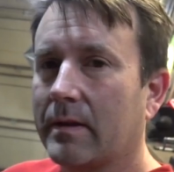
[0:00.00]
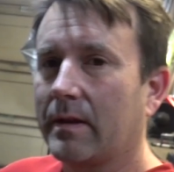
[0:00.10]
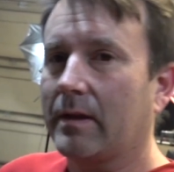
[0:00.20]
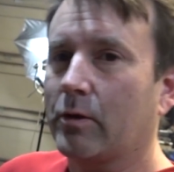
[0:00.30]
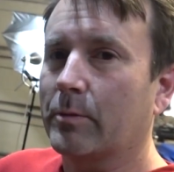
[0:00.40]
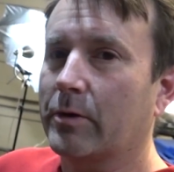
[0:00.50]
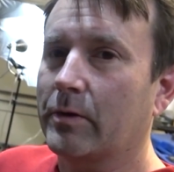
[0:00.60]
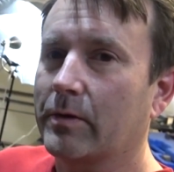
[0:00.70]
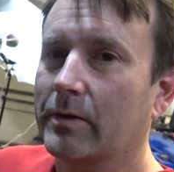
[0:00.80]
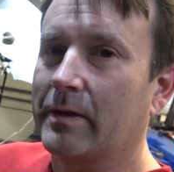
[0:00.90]
Hey
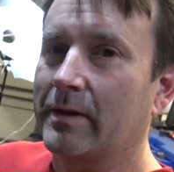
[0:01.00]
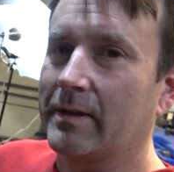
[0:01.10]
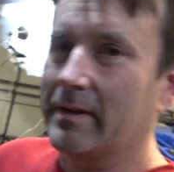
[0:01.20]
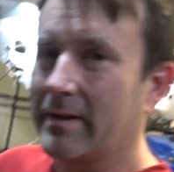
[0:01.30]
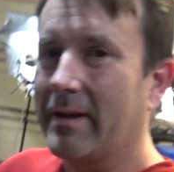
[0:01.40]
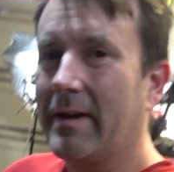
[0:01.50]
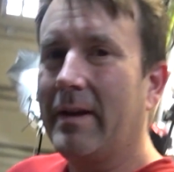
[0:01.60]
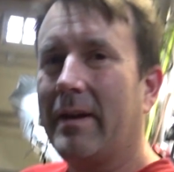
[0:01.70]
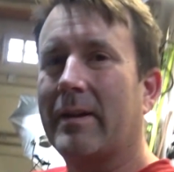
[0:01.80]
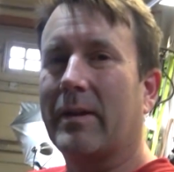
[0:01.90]
Hubert.
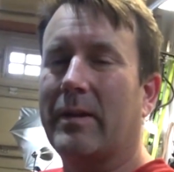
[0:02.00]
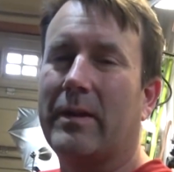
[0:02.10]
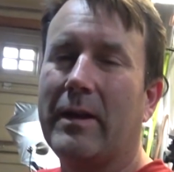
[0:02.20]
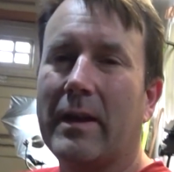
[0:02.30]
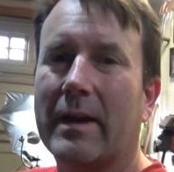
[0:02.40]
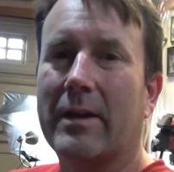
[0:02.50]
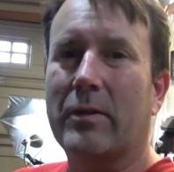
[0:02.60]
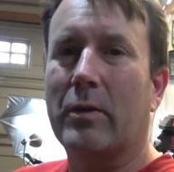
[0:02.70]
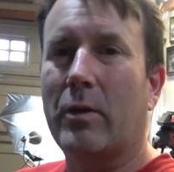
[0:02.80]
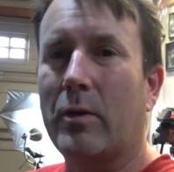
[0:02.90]

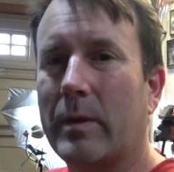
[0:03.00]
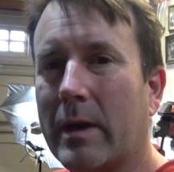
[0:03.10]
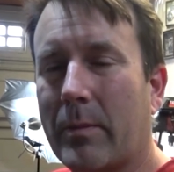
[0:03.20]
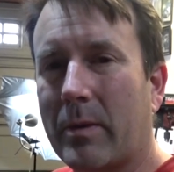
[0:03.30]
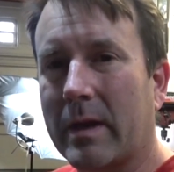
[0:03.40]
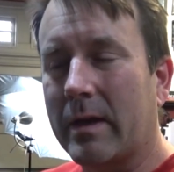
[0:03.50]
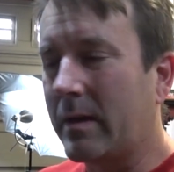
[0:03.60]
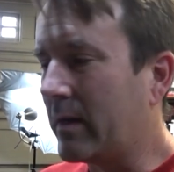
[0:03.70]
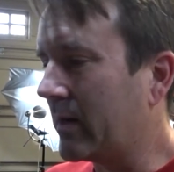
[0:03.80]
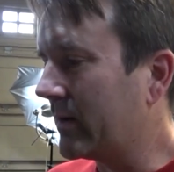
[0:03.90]
The goal we got planned
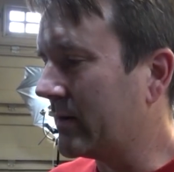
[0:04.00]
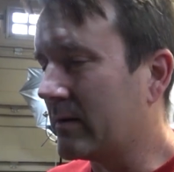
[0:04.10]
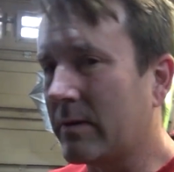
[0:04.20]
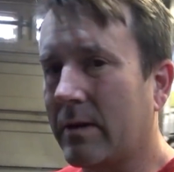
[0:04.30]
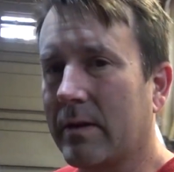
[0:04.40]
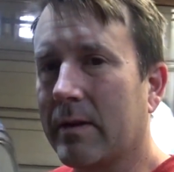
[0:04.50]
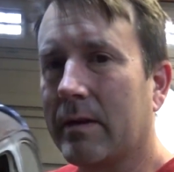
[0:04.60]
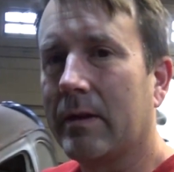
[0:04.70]
here is try